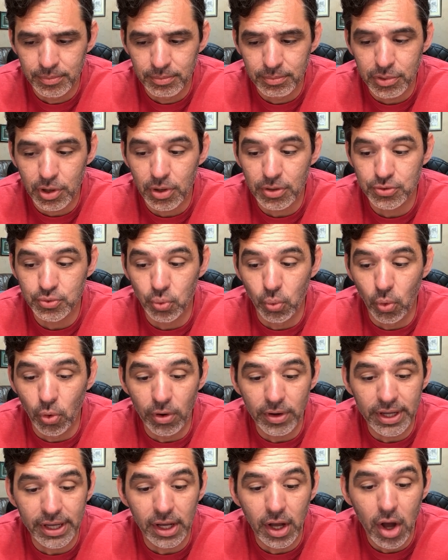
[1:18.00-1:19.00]
Paul's
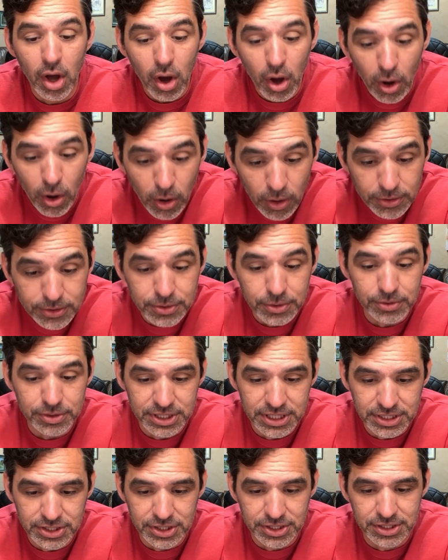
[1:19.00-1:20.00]
warning also
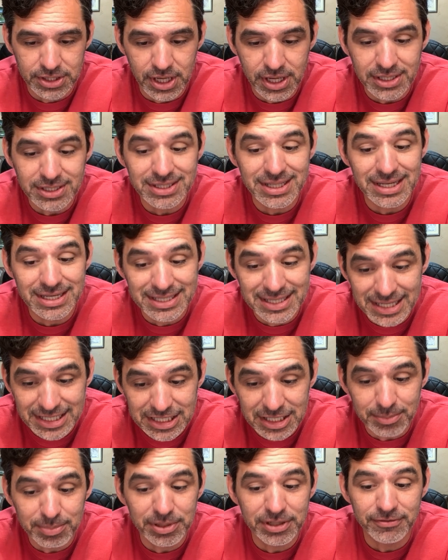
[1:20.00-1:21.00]
teaches us that
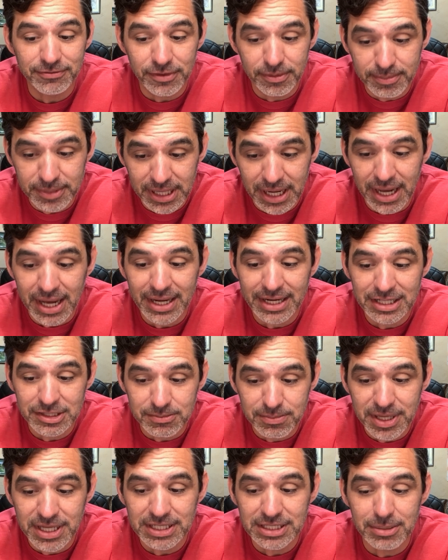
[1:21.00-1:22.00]
discipline from God is
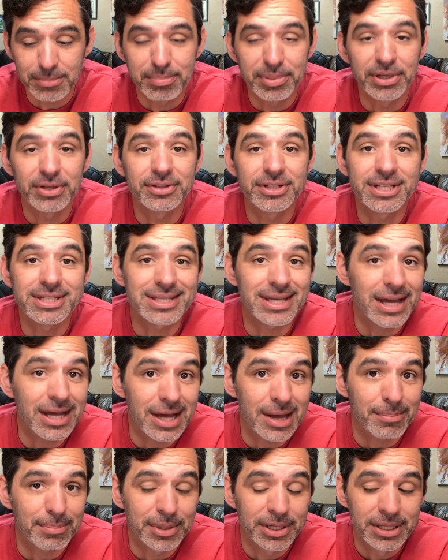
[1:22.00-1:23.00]
meant to build us
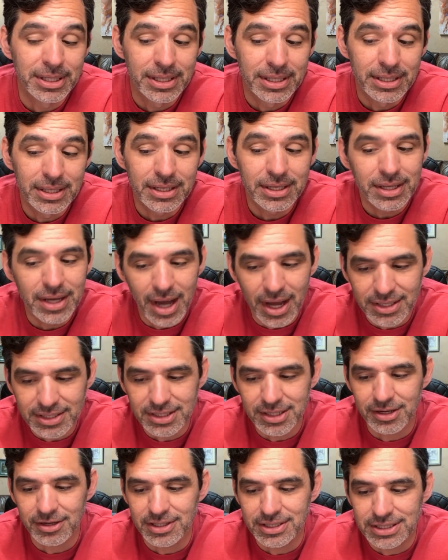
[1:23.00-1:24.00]
up, not
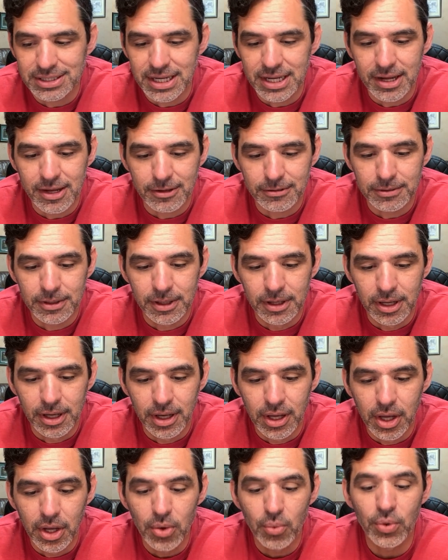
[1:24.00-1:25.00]
tear us down.
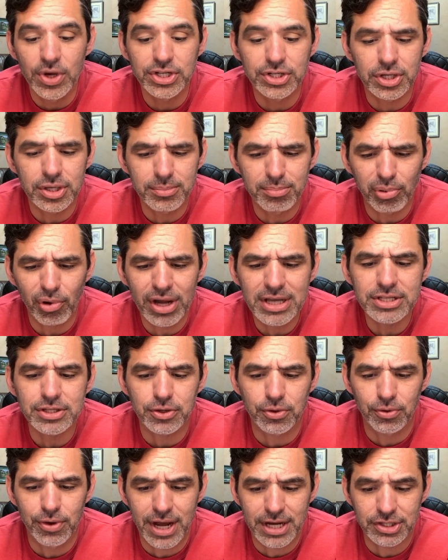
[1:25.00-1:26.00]
We should embrace
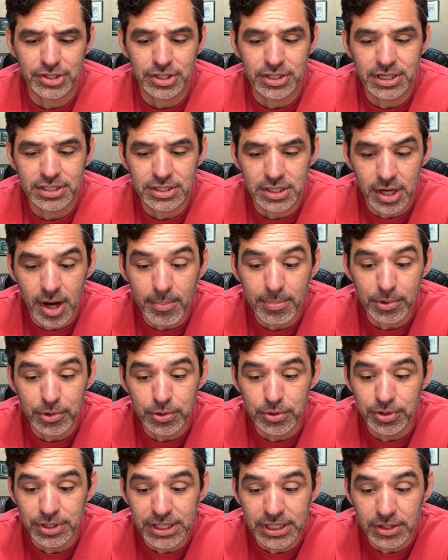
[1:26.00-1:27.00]
correction as an
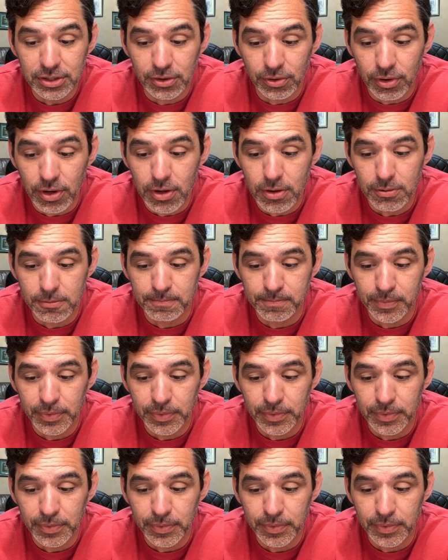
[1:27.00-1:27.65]
opportunity to grow.